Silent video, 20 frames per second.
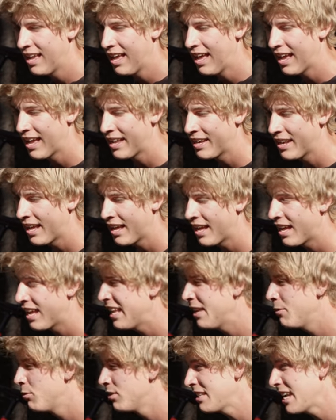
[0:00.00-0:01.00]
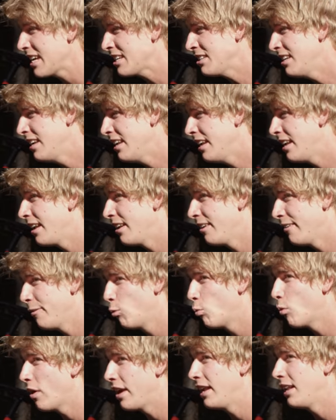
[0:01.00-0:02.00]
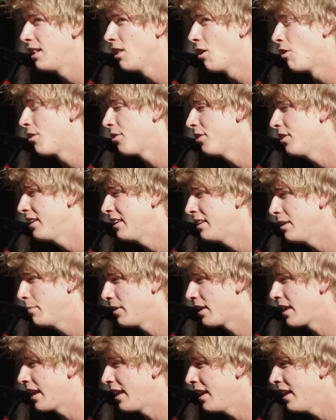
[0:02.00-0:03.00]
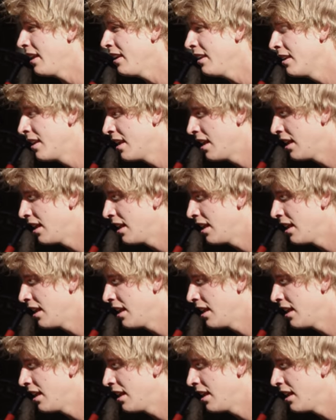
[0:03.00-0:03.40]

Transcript: And uh, it was actually way longer in the beginning,